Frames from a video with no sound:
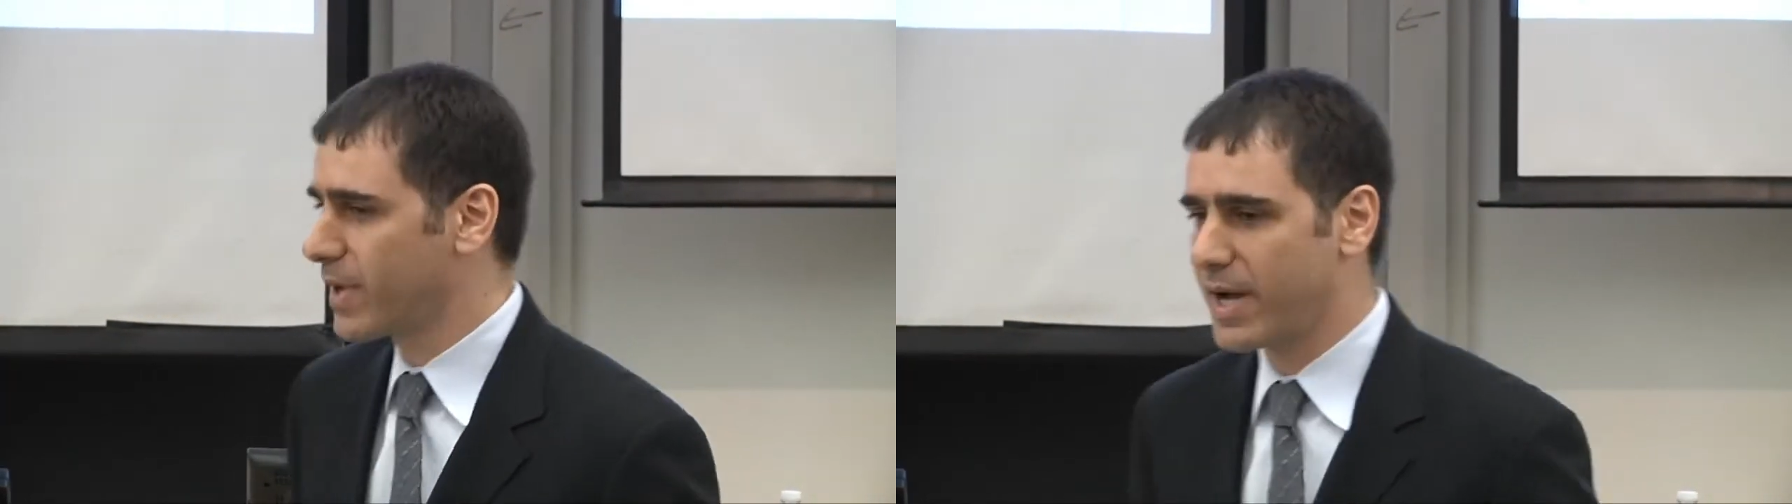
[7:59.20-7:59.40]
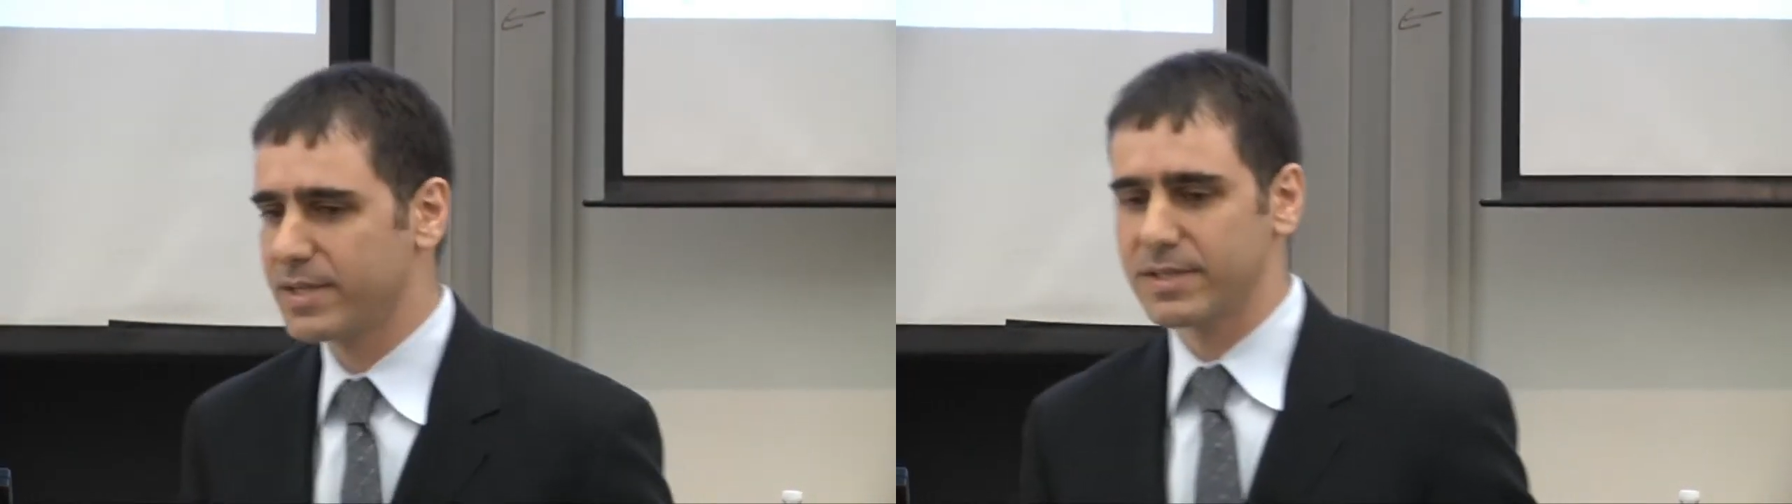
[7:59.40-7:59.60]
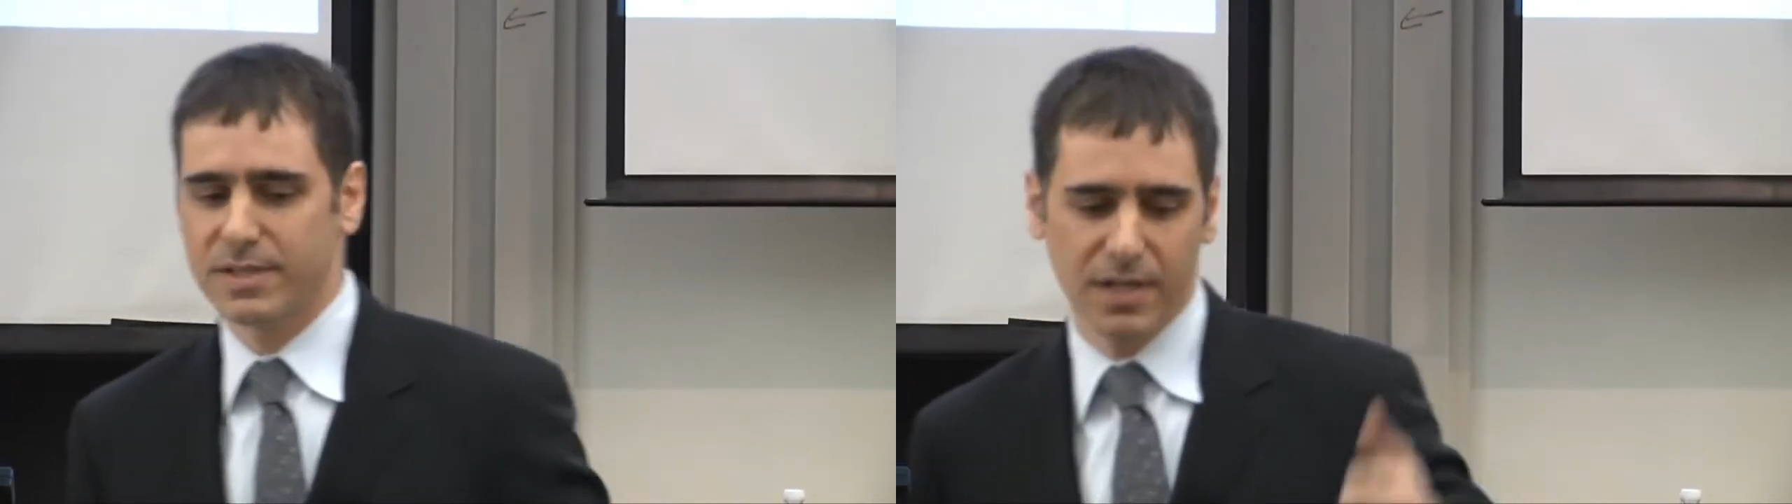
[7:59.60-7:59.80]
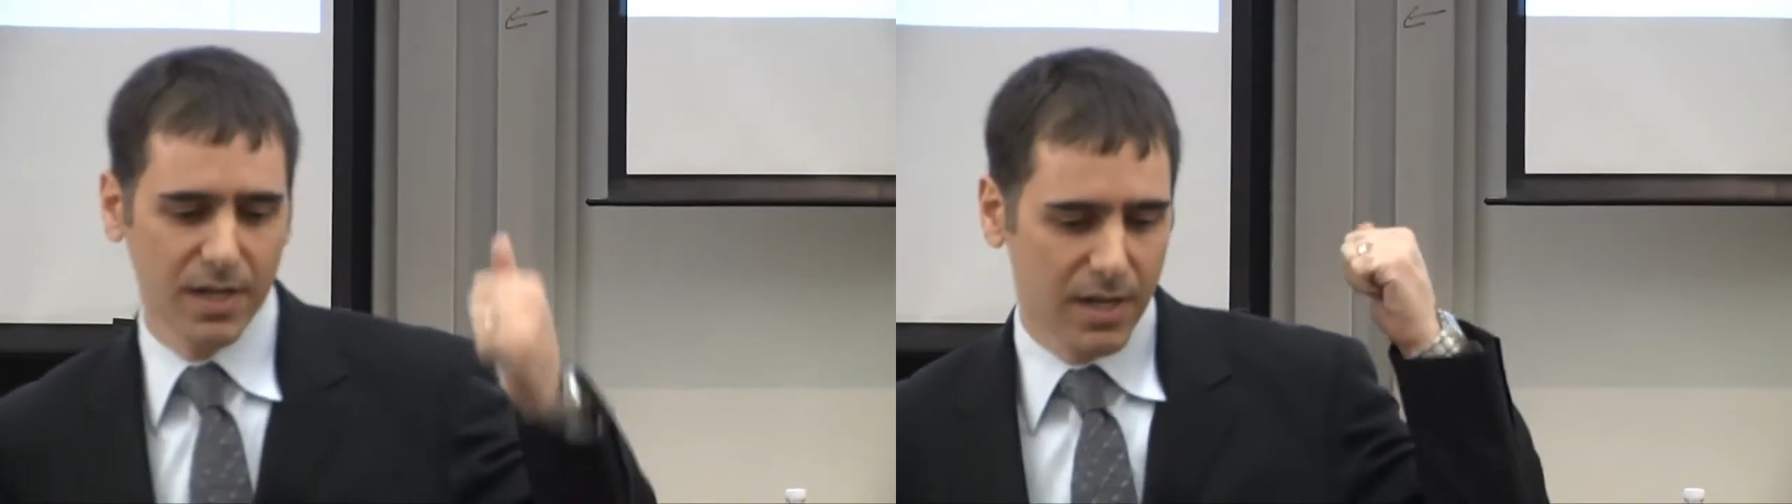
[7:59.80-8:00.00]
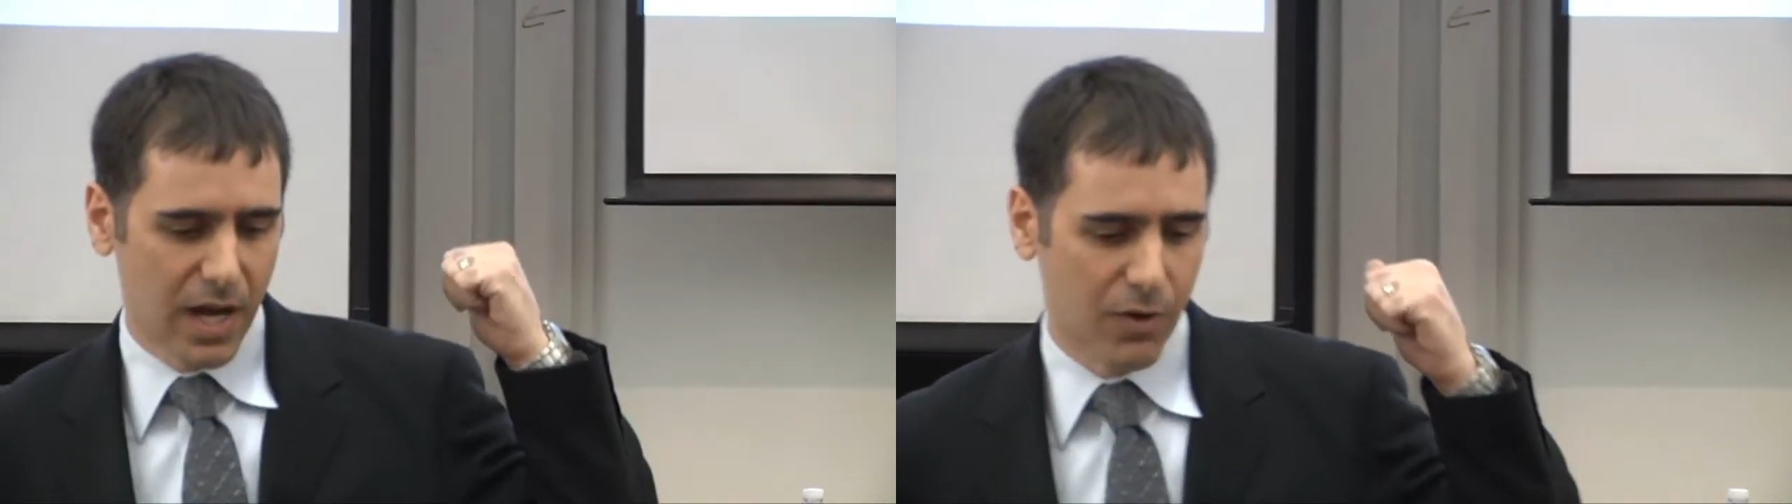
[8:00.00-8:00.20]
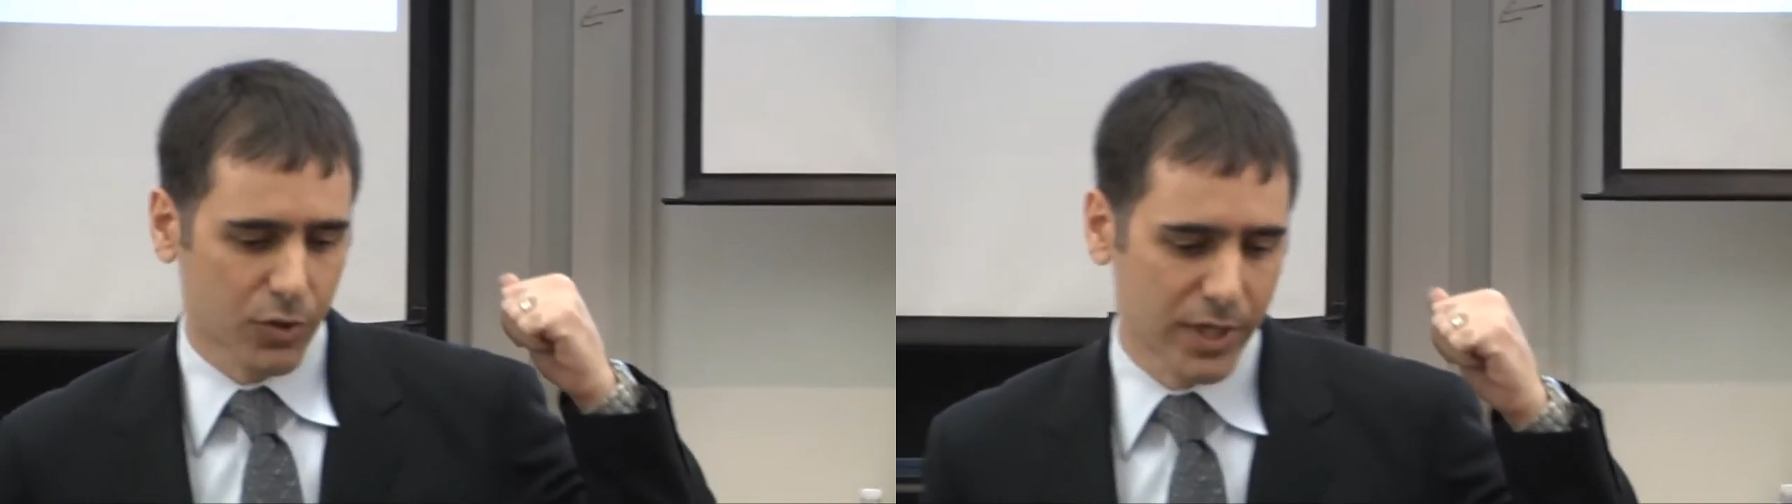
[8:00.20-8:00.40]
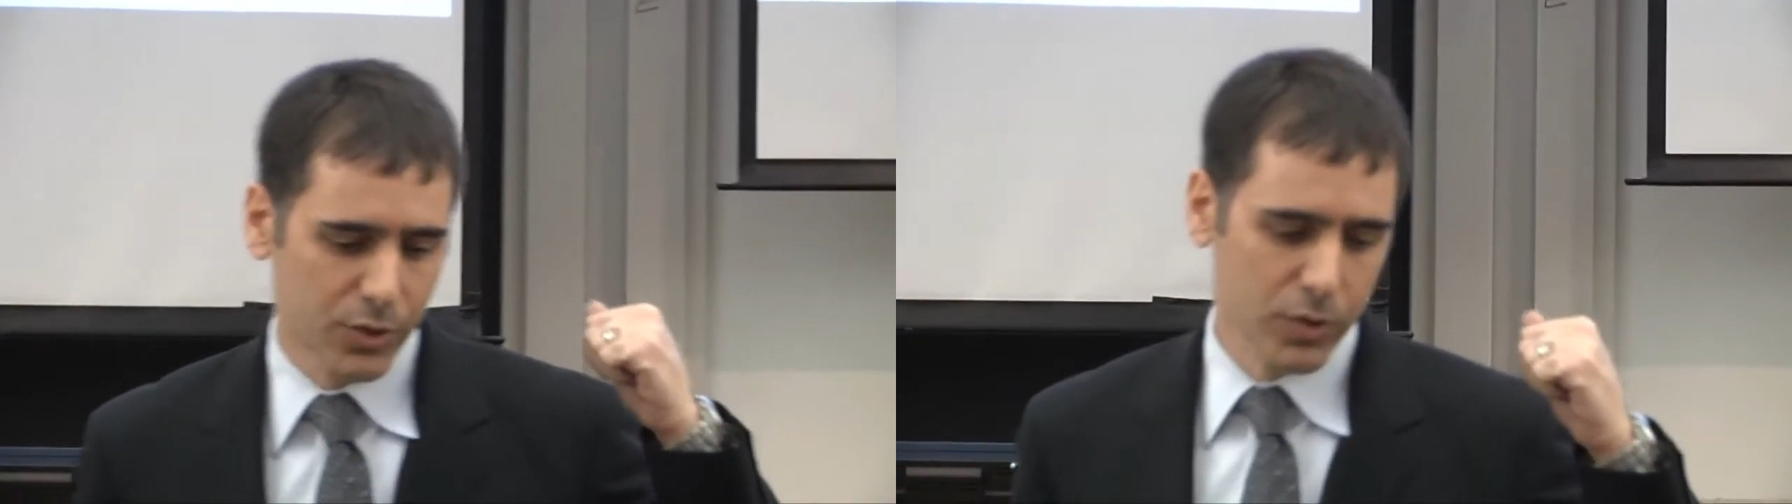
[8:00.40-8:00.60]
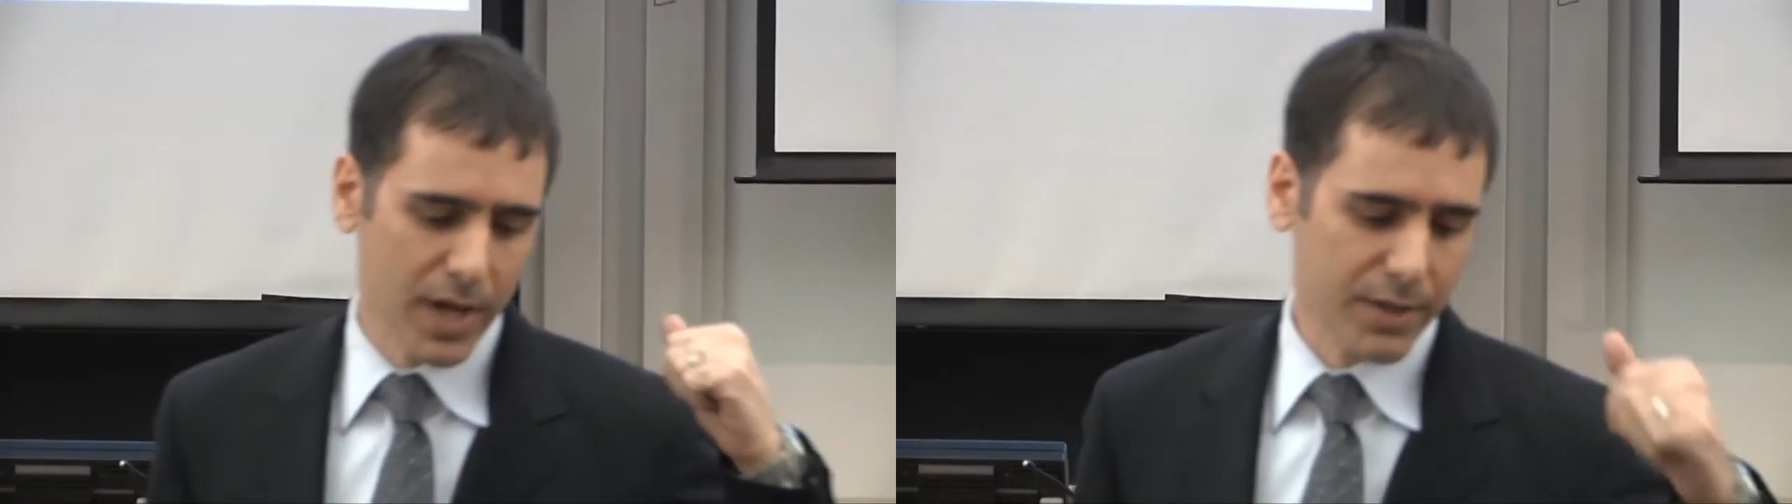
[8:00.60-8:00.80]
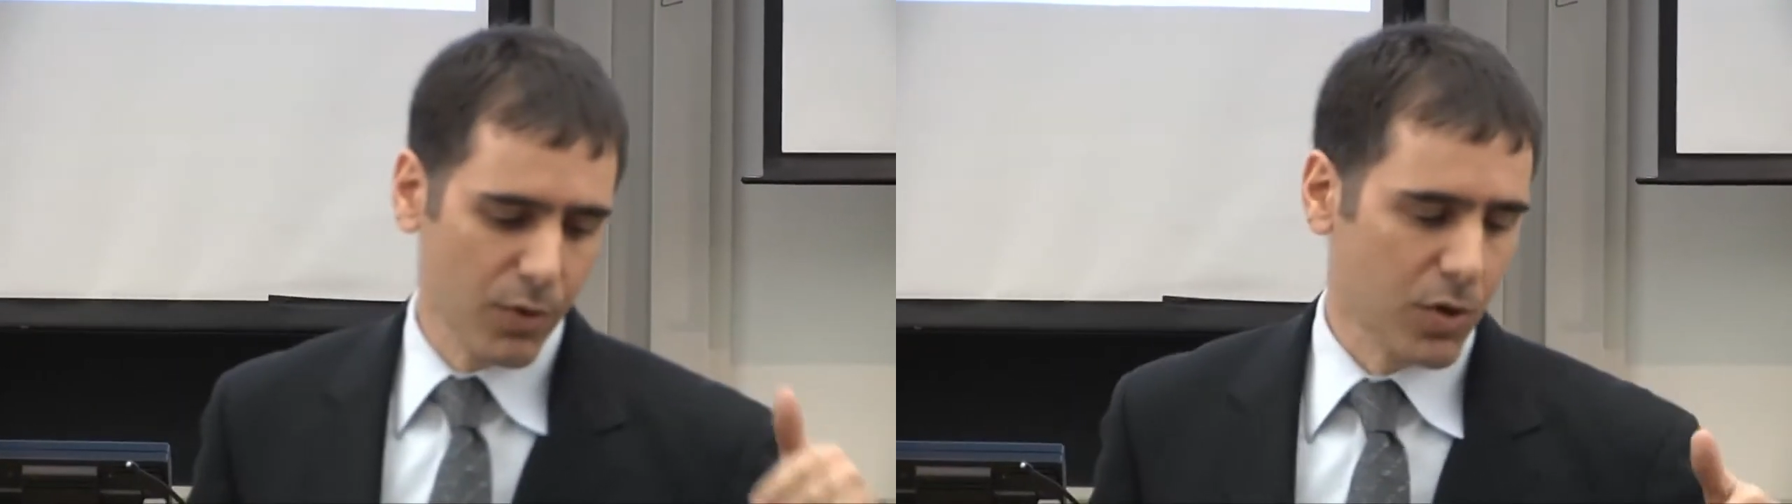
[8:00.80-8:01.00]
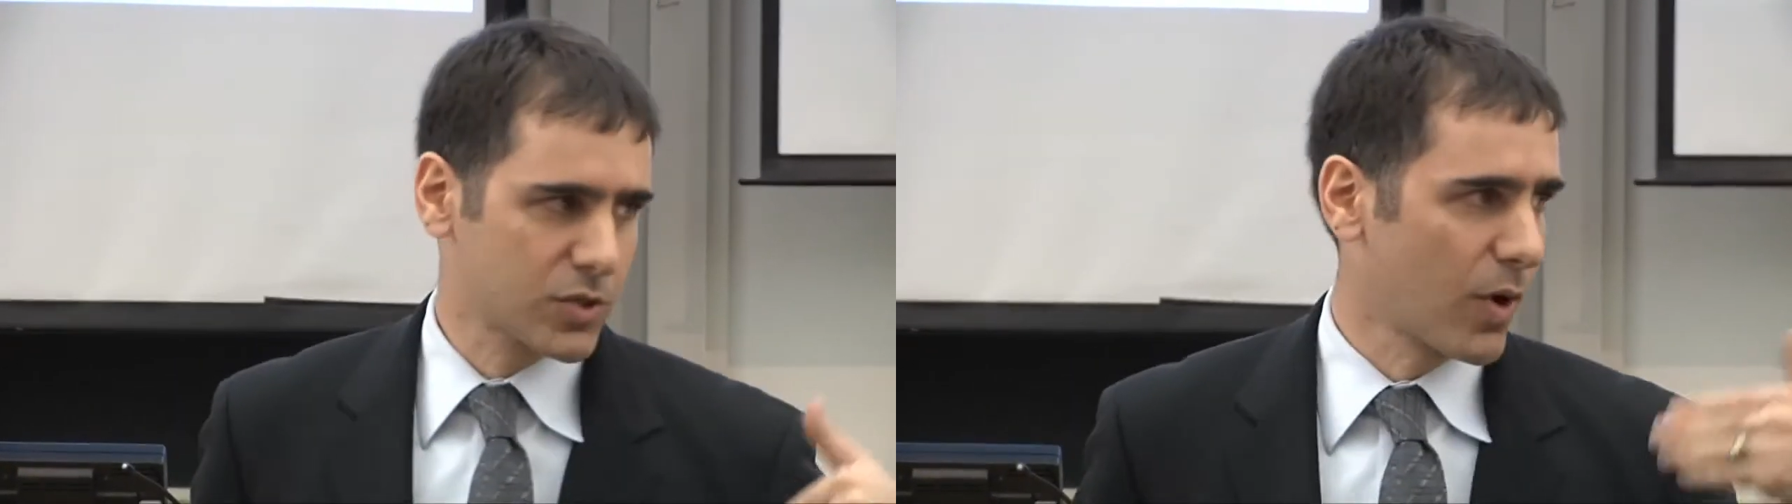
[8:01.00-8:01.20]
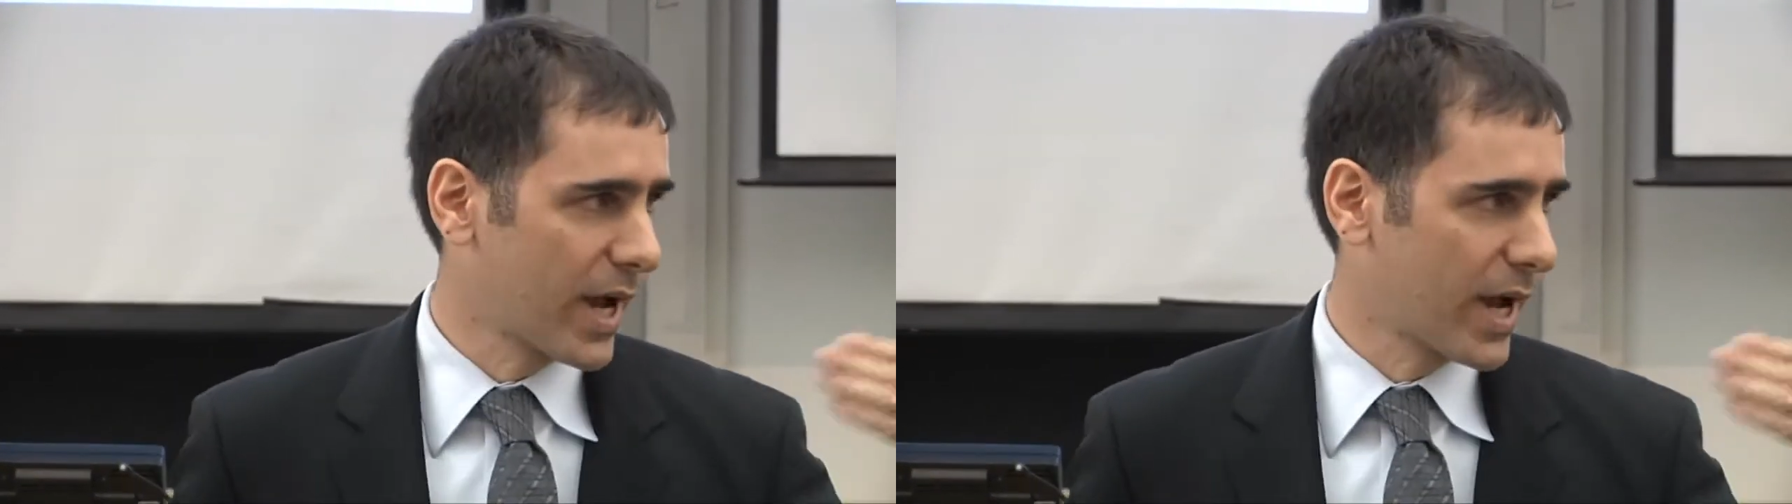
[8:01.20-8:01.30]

place. How do they do that? We also